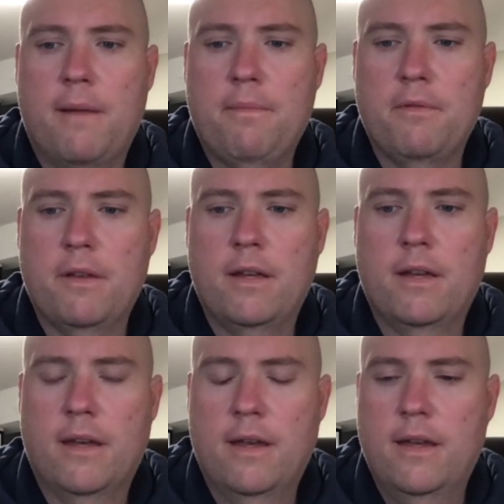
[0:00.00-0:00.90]
to do that
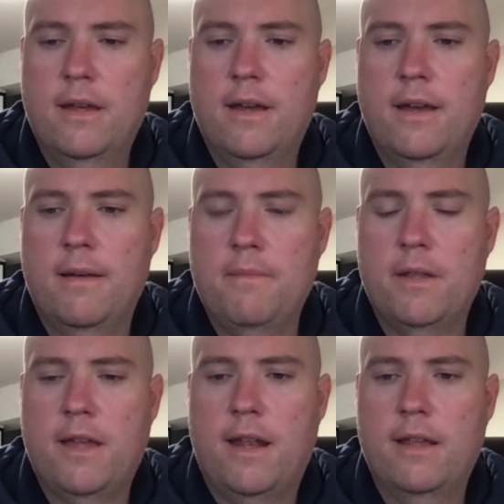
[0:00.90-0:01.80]
properly,
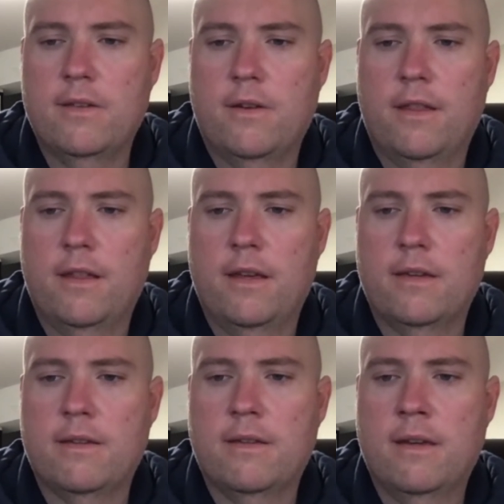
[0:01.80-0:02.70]
but that
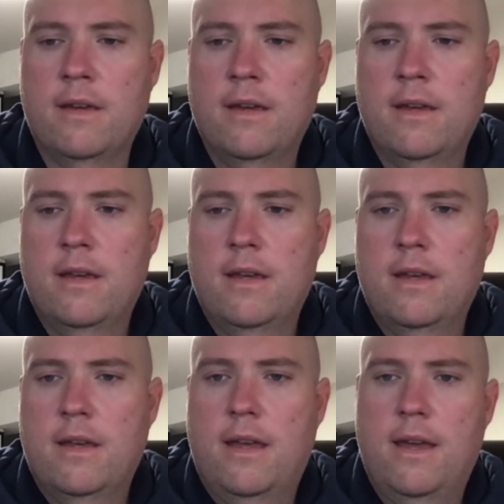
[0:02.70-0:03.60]
is on the
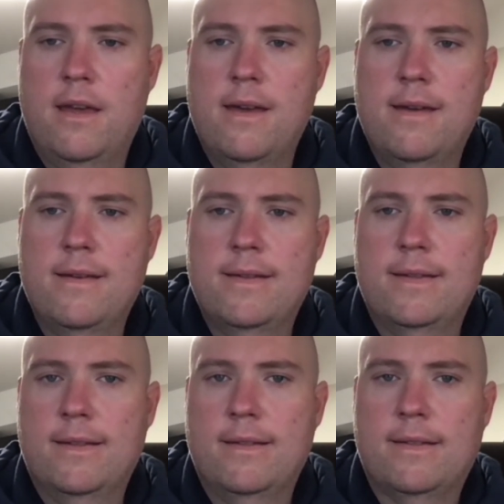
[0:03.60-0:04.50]
list.
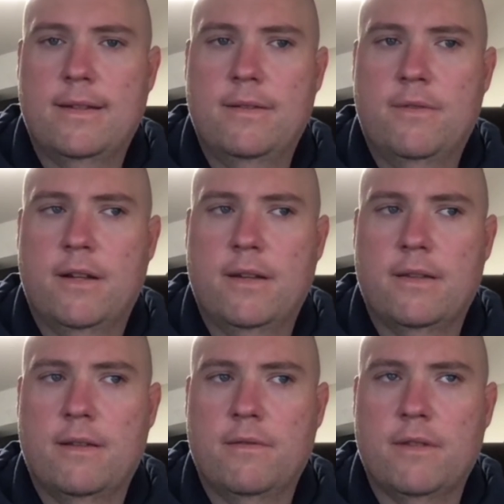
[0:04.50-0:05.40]
And let's
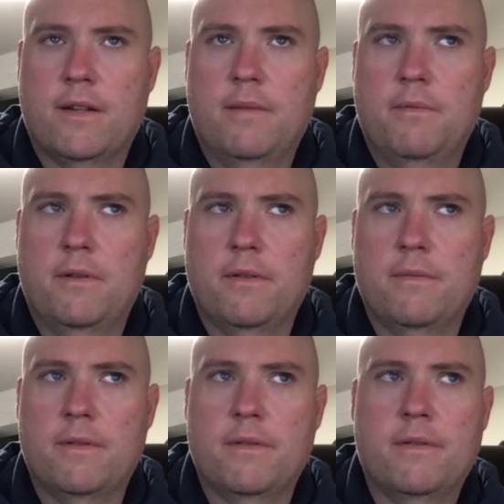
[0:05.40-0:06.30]
see what else. There
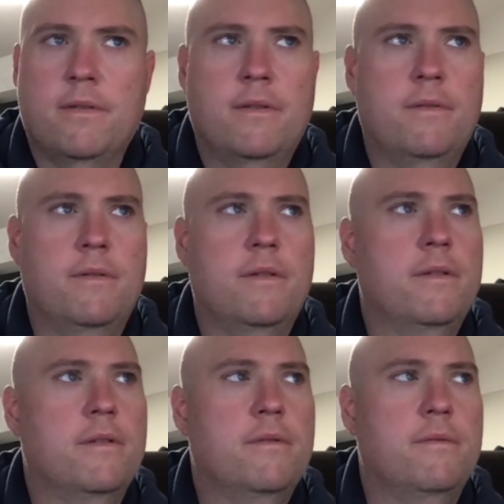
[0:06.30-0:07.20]
was a couple other
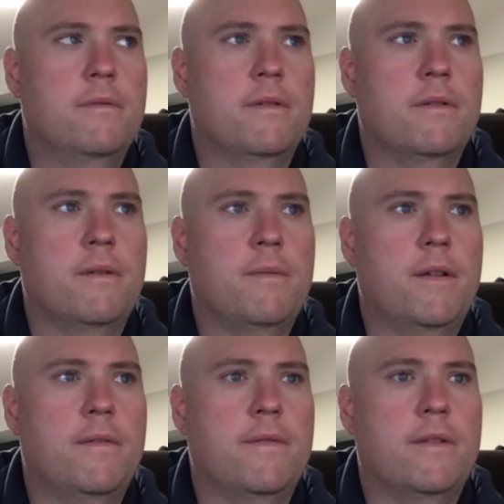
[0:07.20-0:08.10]
ones.
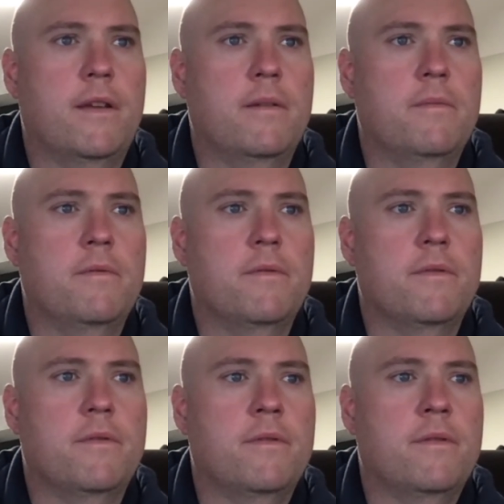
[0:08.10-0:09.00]
We already went over
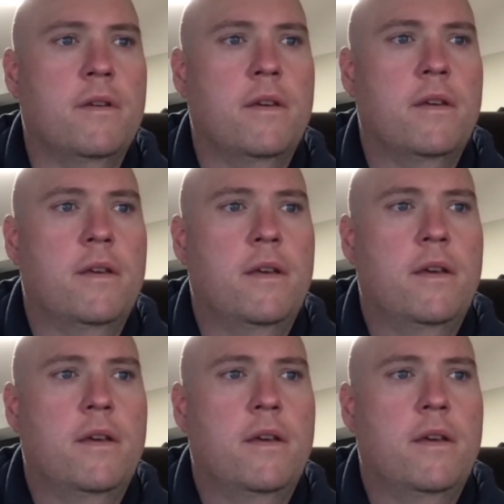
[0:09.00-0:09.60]
tables.